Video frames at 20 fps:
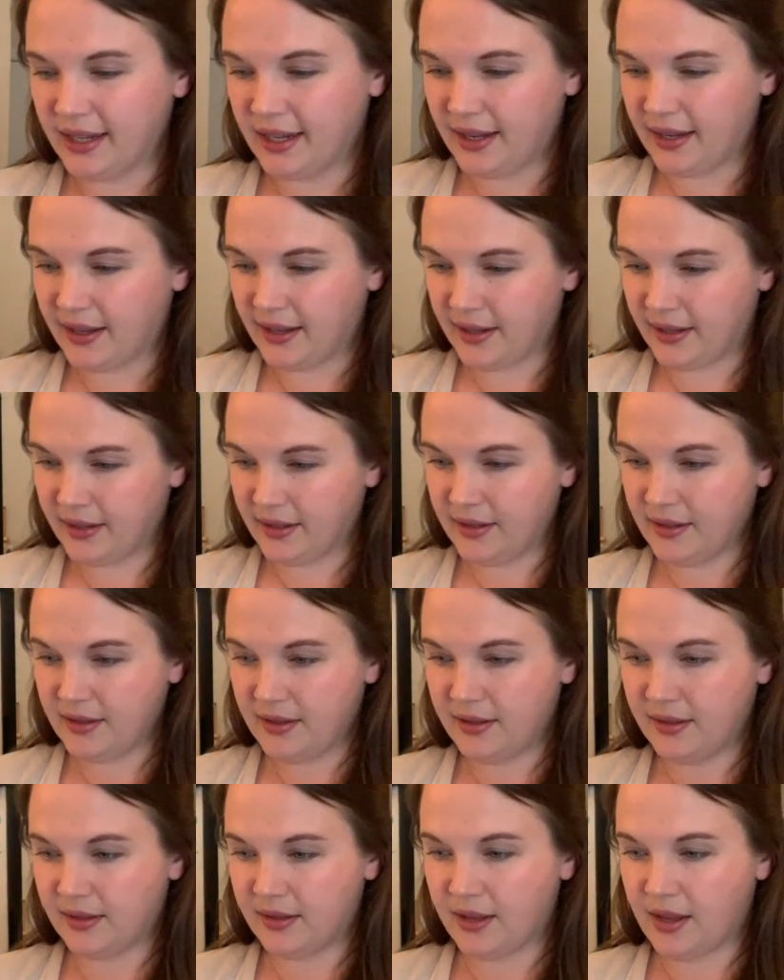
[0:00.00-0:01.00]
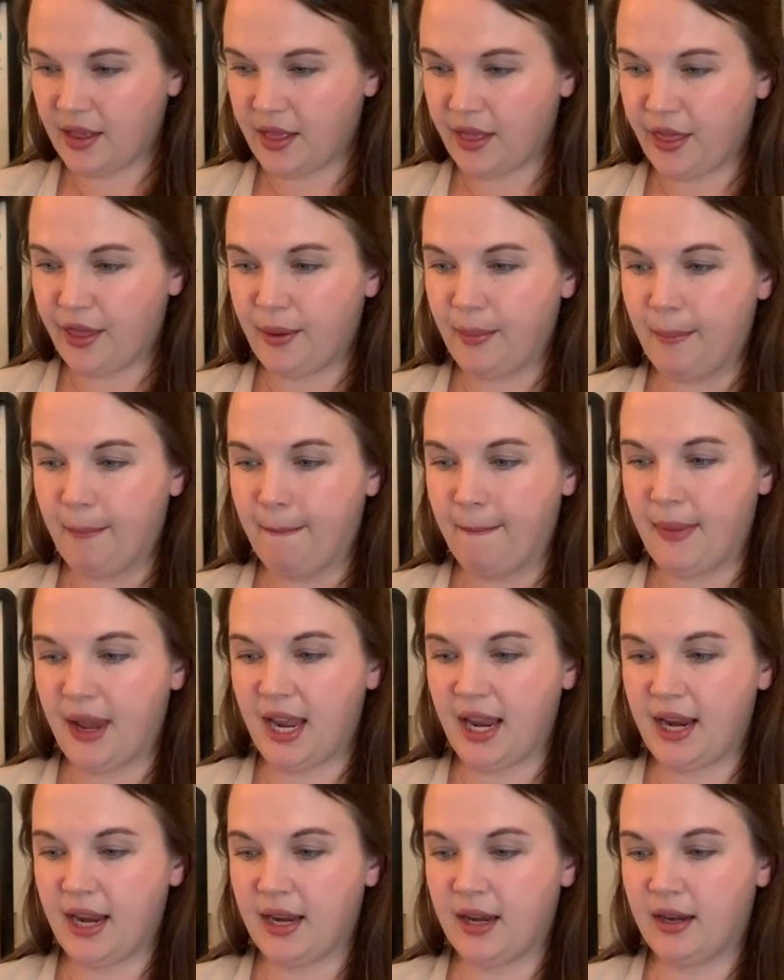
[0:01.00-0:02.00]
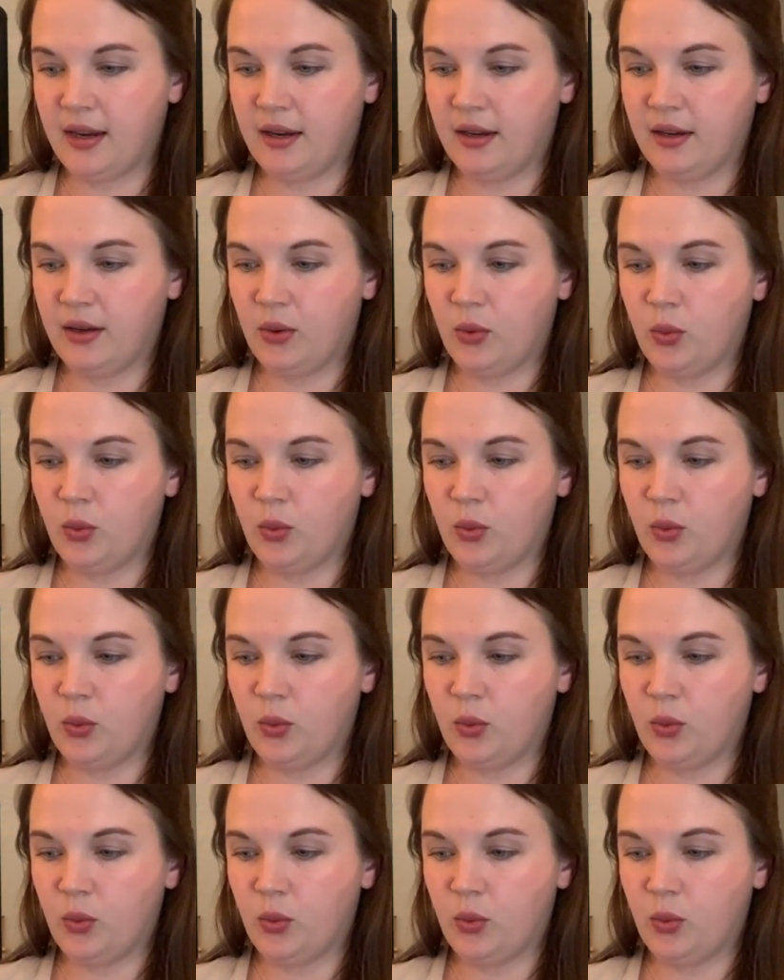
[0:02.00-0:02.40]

is the main,